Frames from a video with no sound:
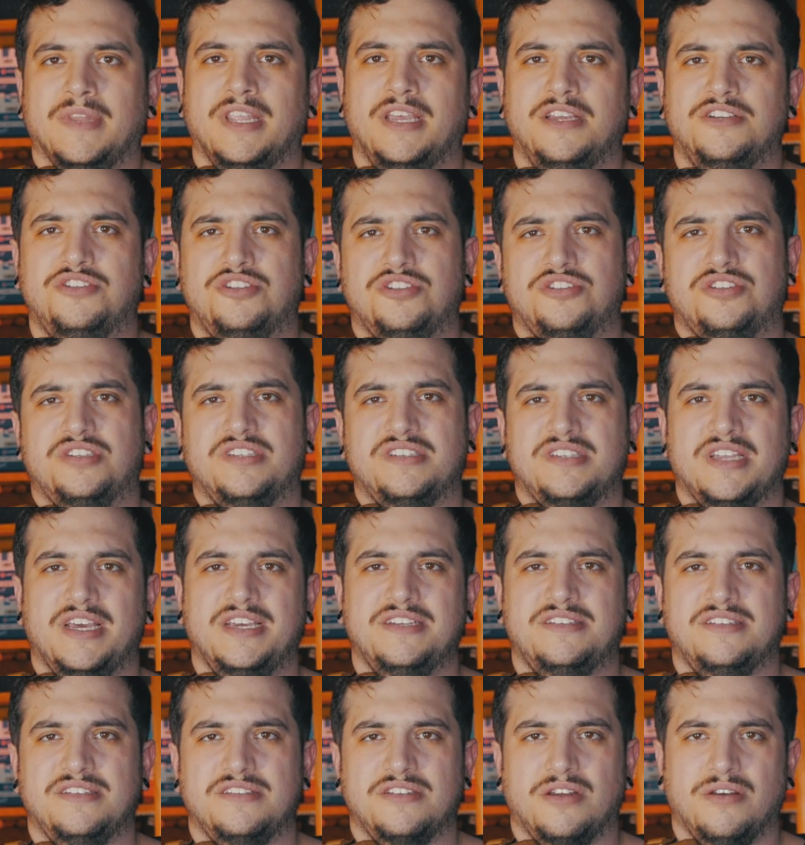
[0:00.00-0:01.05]
It's just as
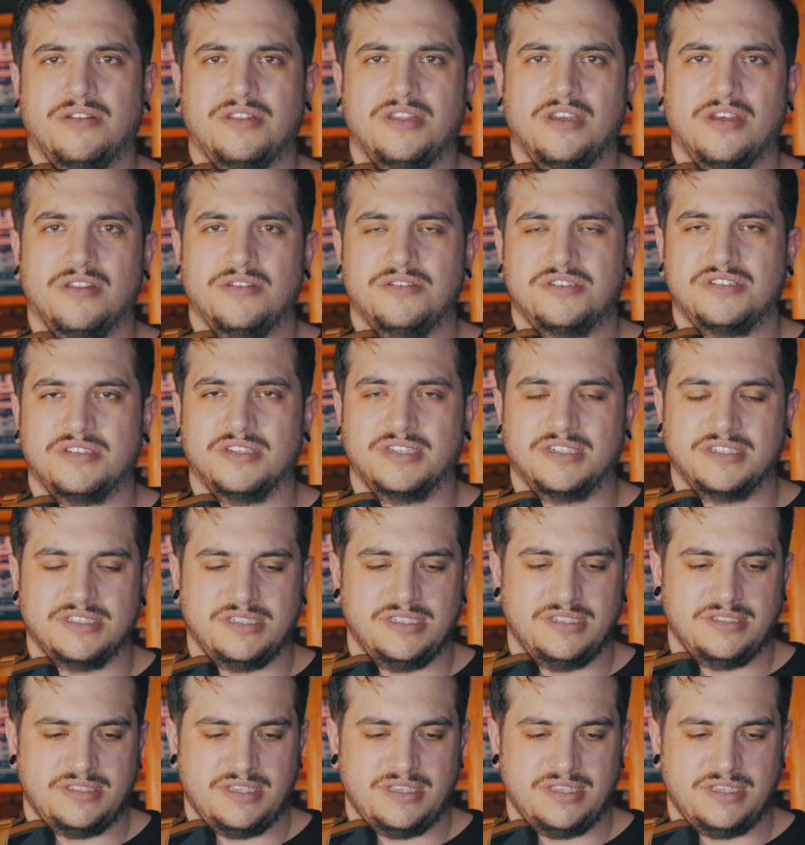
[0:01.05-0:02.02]
nice as all the other slings these